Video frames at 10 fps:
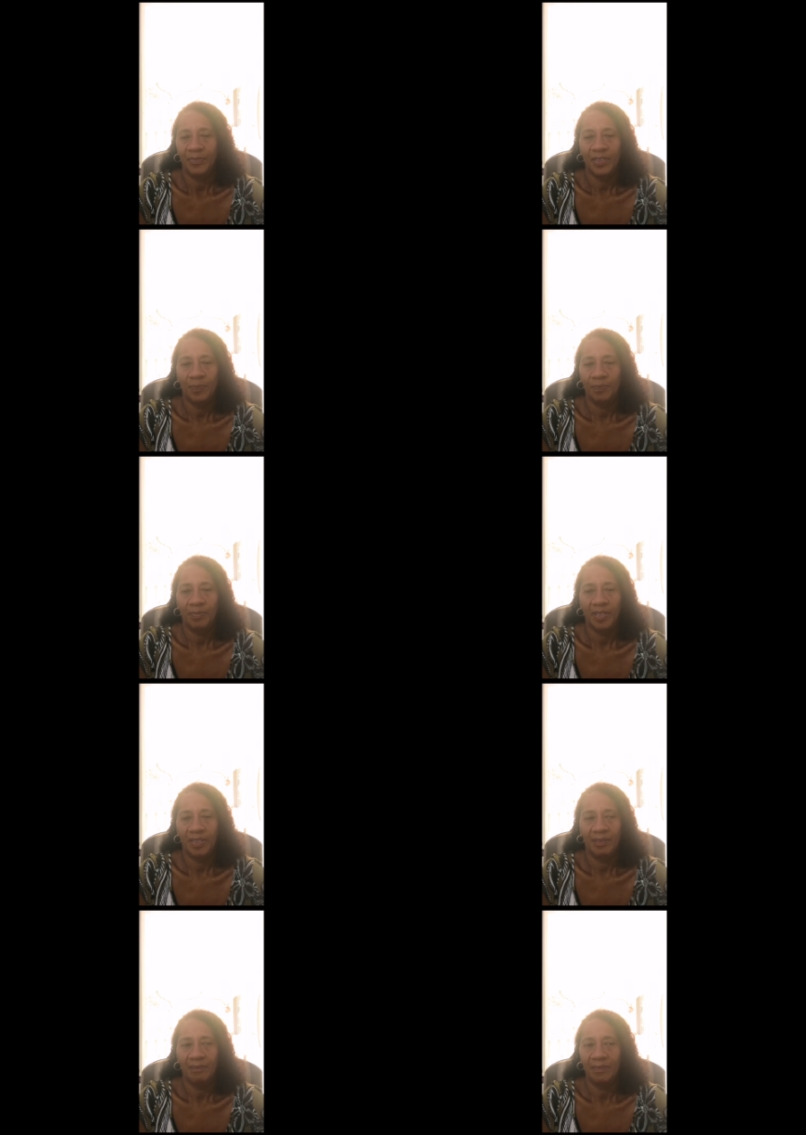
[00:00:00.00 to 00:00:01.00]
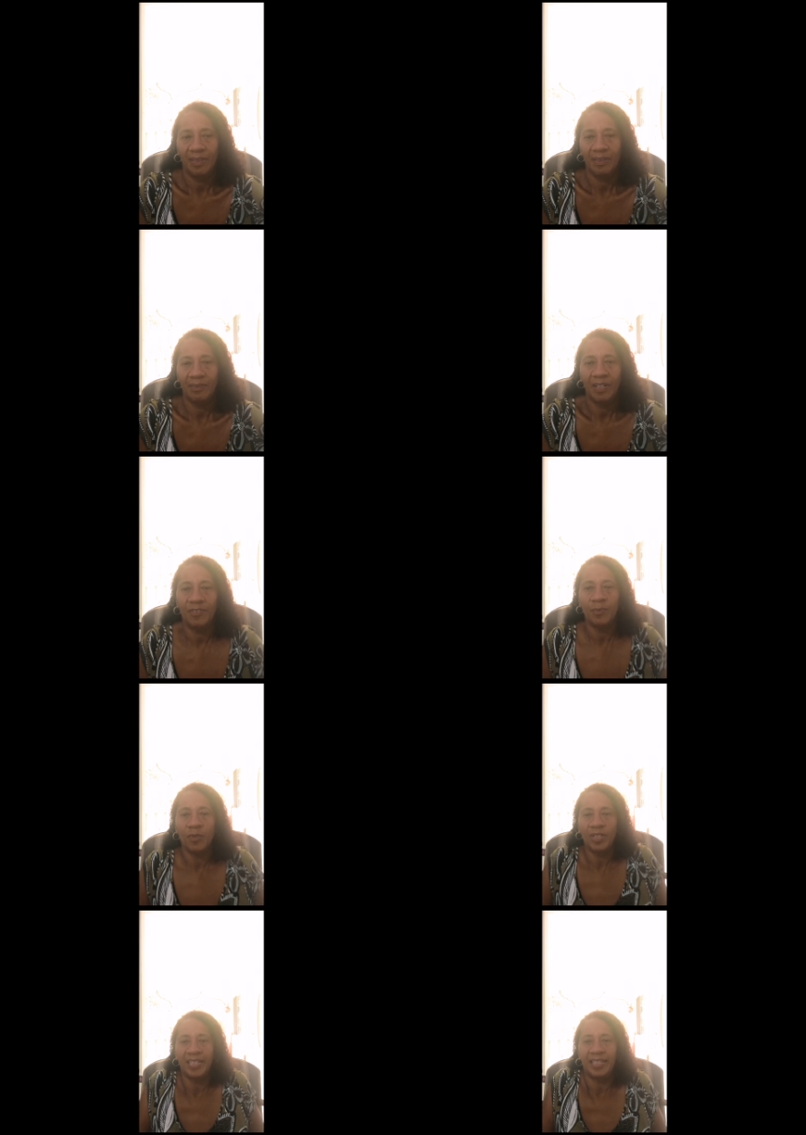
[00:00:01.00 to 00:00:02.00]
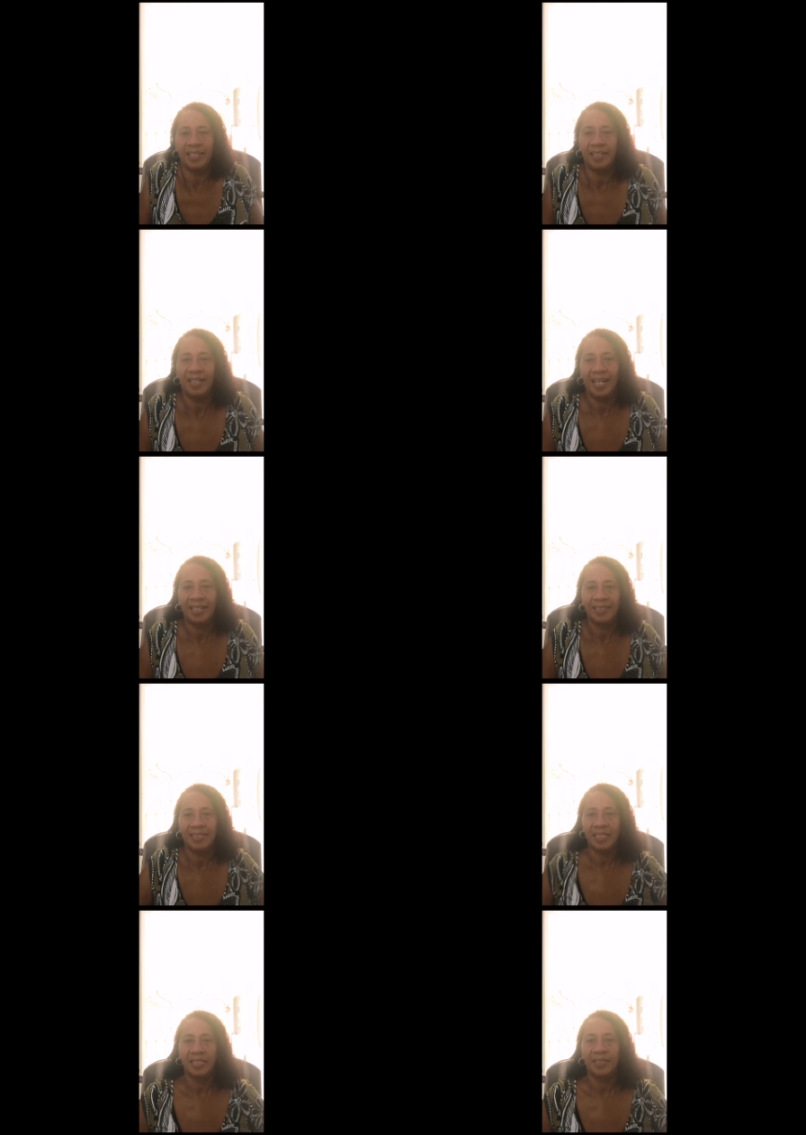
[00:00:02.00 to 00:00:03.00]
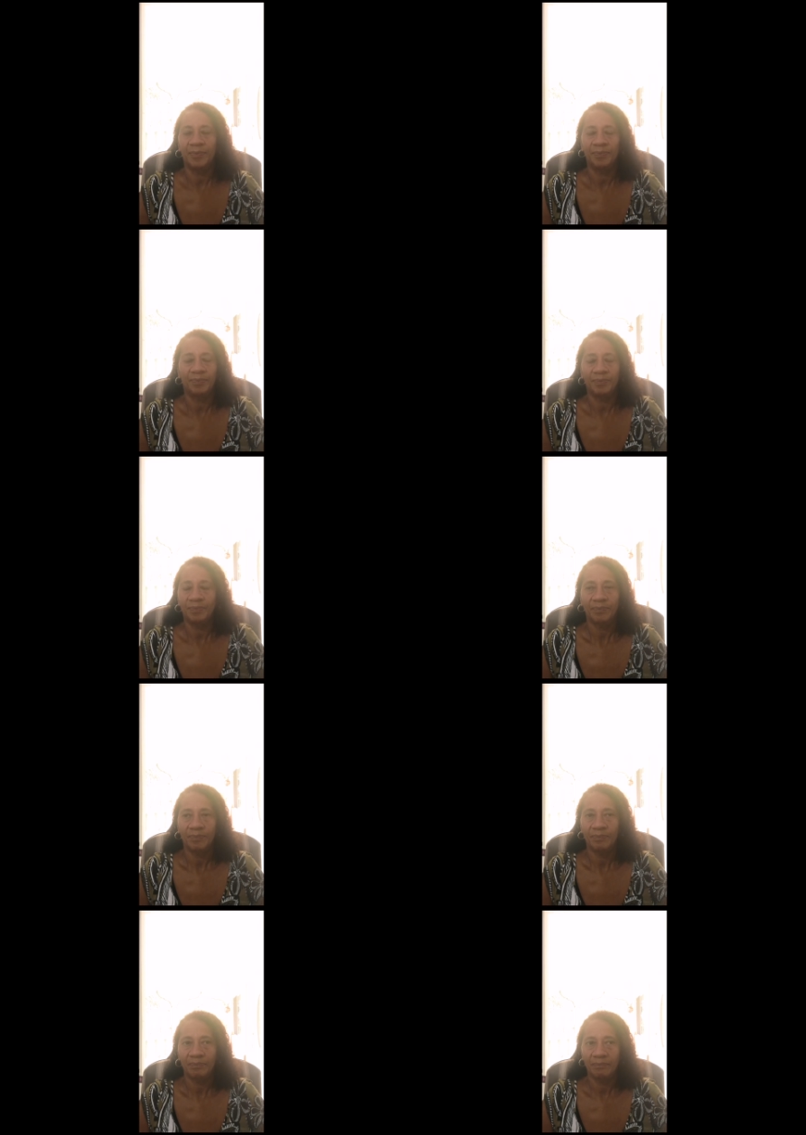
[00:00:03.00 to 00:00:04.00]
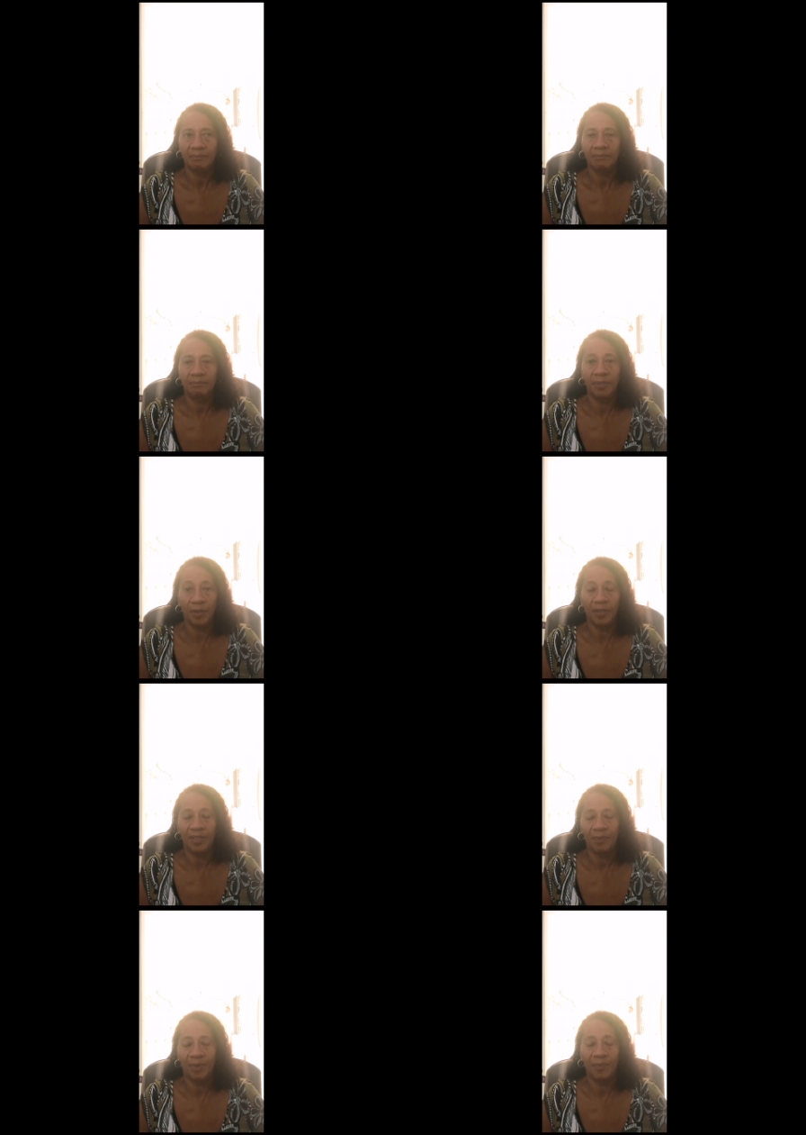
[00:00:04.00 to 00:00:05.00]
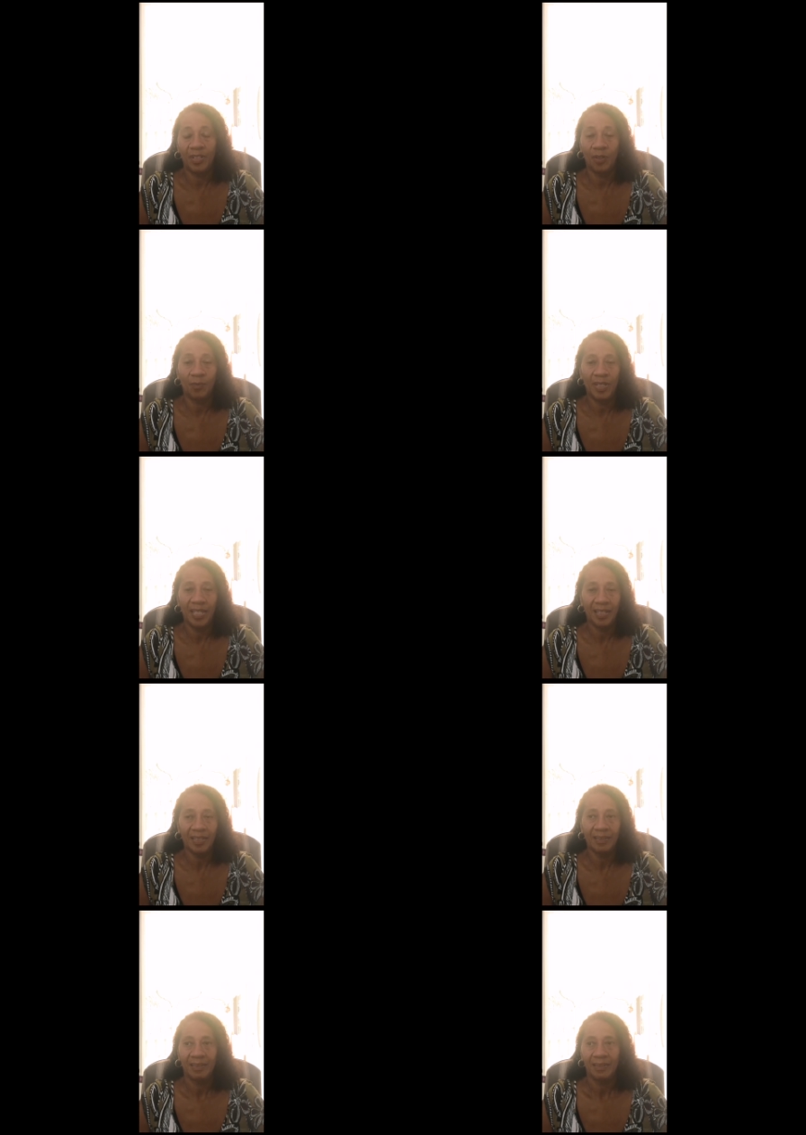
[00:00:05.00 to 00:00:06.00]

Just bring, have the money and buy when we come here.